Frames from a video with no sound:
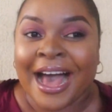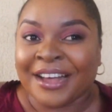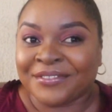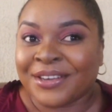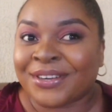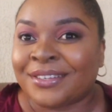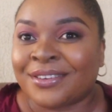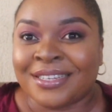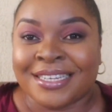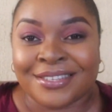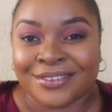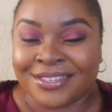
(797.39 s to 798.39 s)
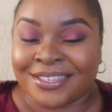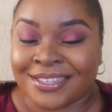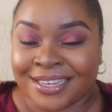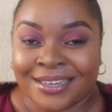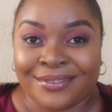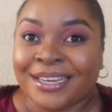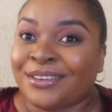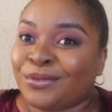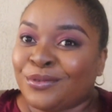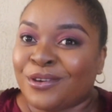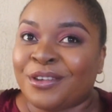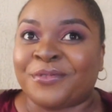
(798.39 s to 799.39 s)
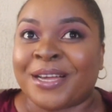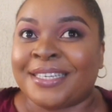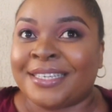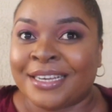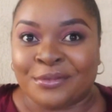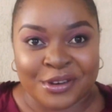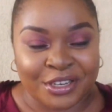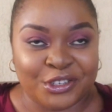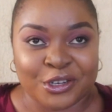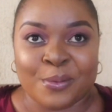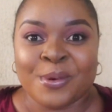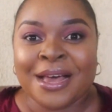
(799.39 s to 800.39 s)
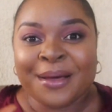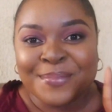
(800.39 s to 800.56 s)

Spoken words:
I've never done this on this channel. I don't know if I did a great job.